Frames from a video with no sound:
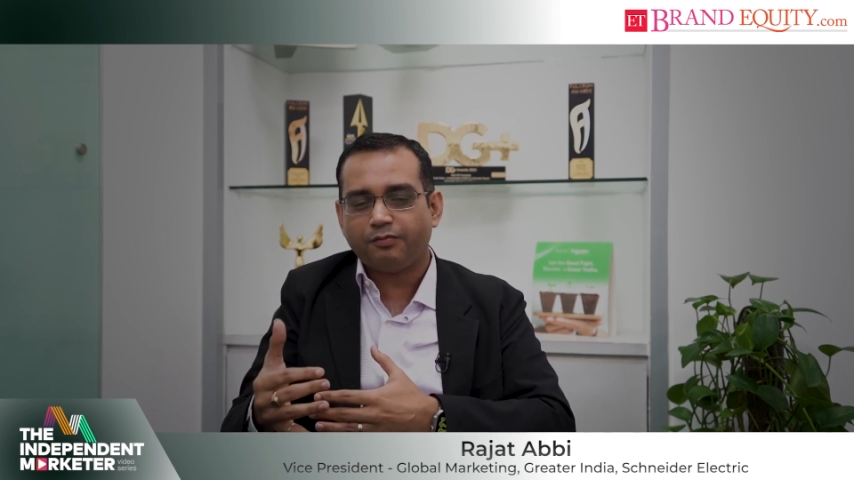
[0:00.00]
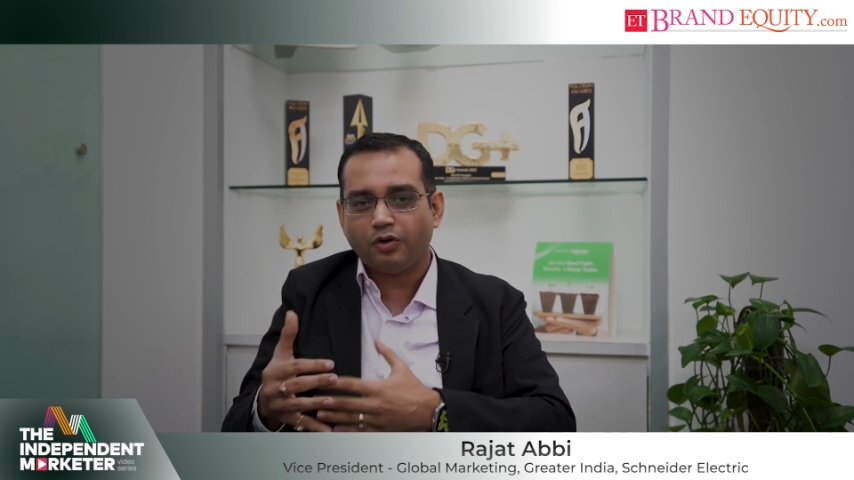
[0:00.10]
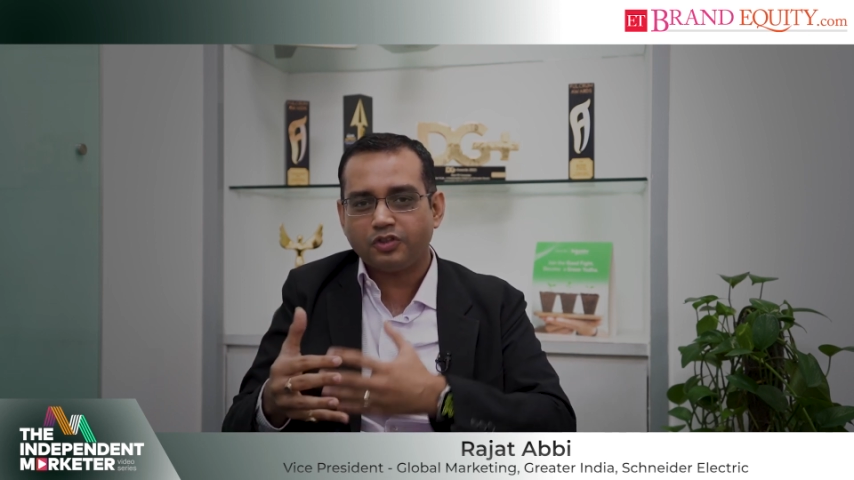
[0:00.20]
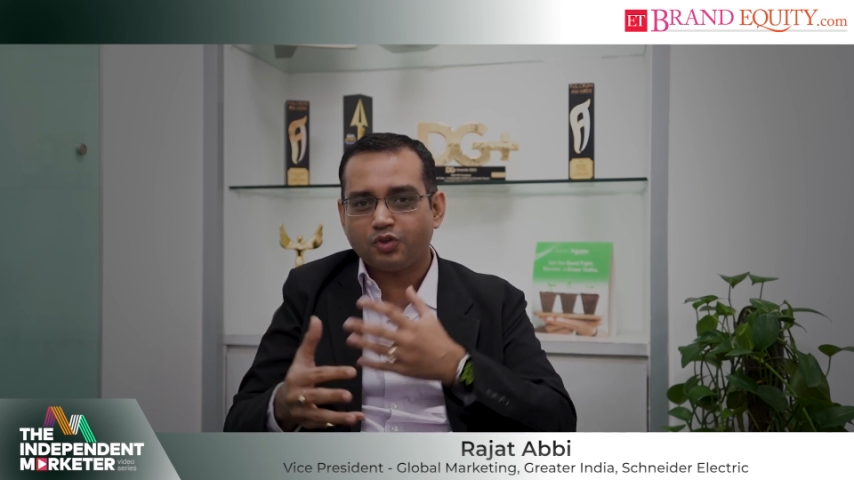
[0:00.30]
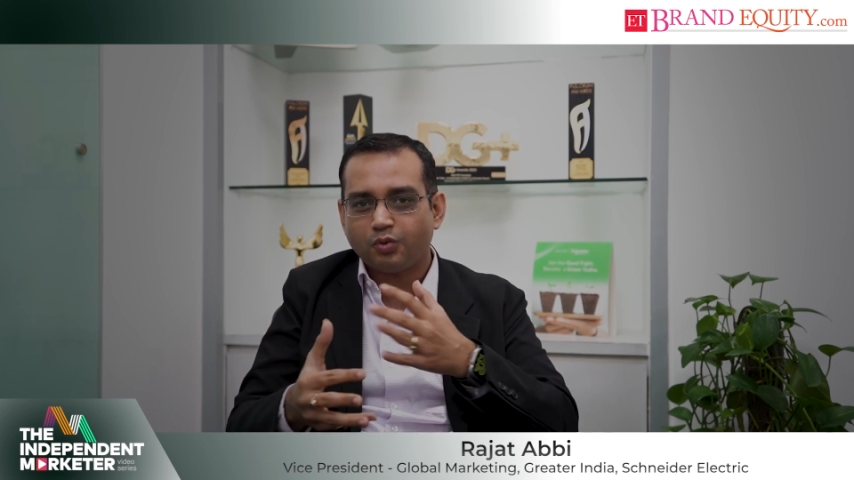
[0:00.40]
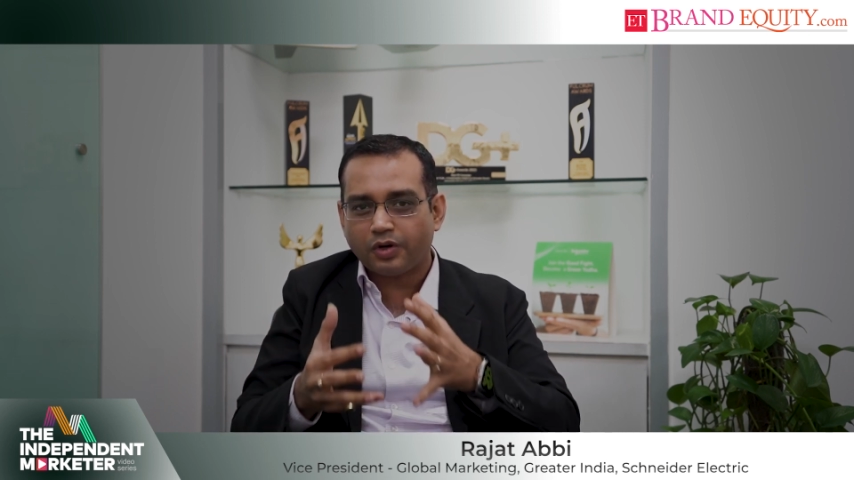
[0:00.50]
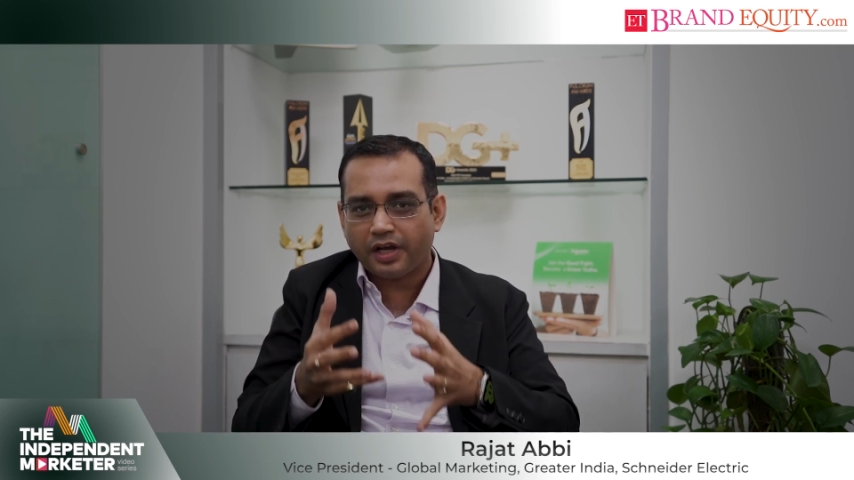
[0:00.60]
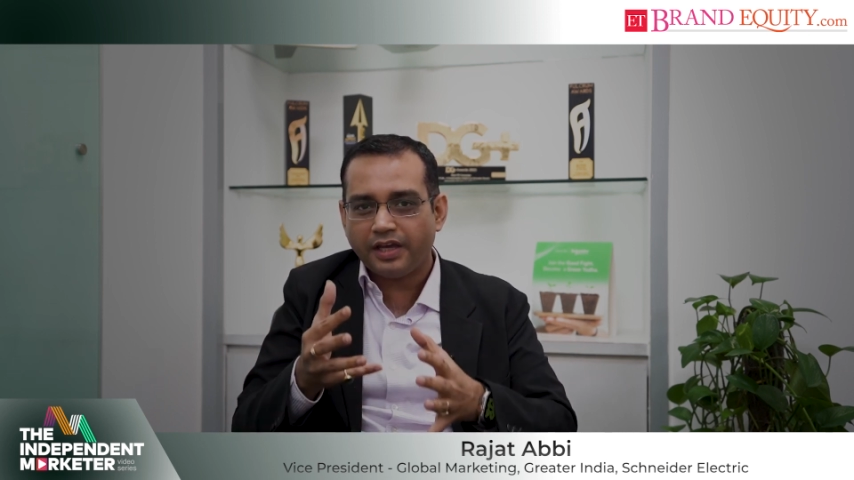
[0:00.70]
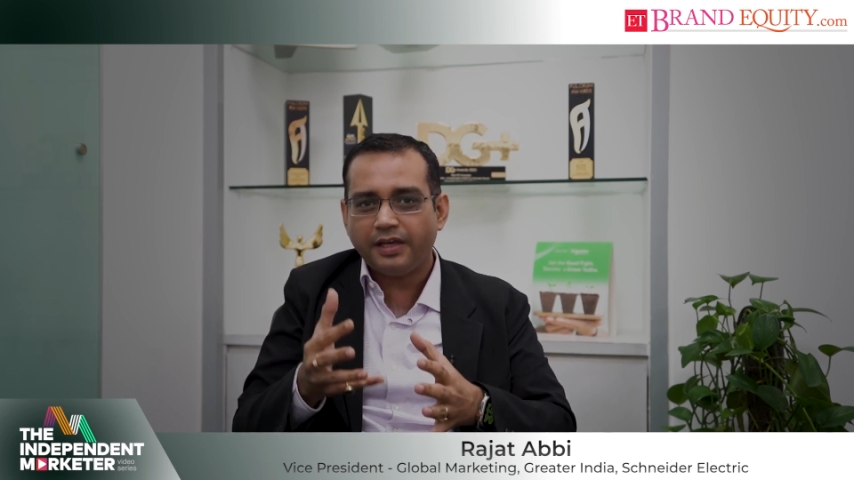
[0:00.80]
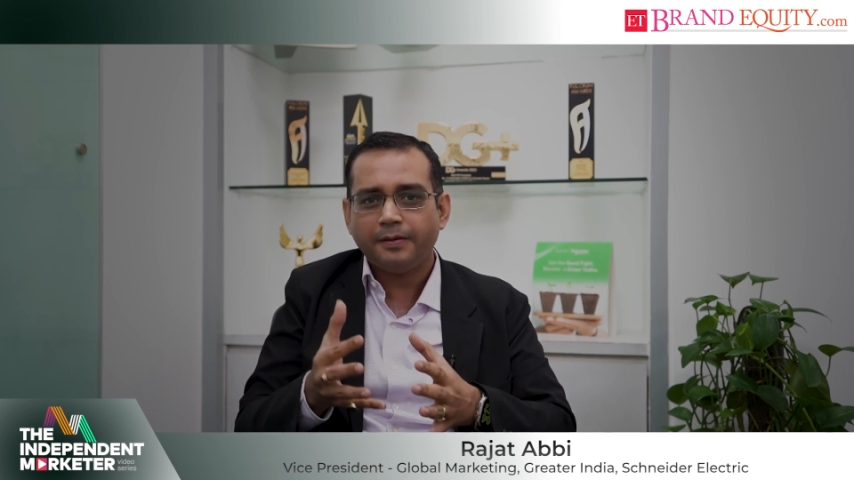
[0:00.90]
wants to
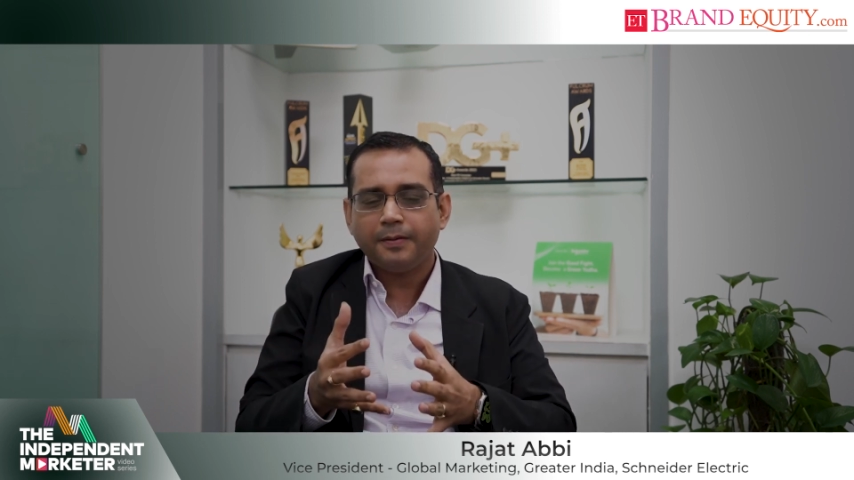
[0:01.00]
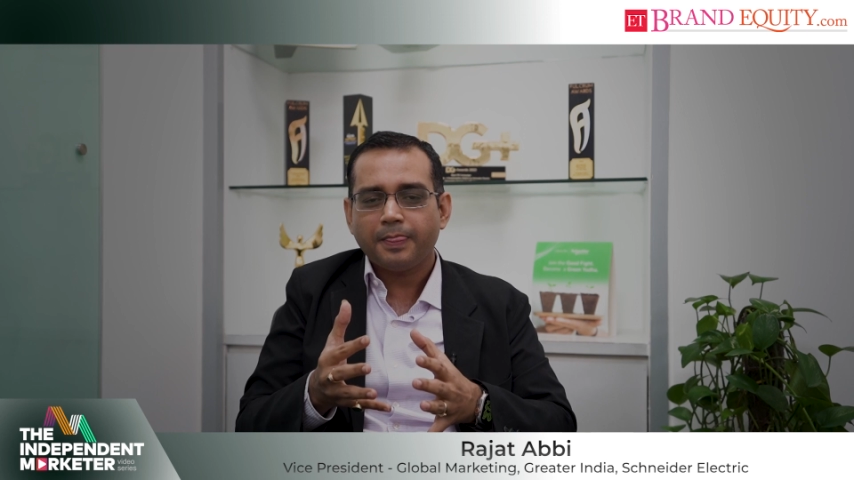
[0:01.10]
try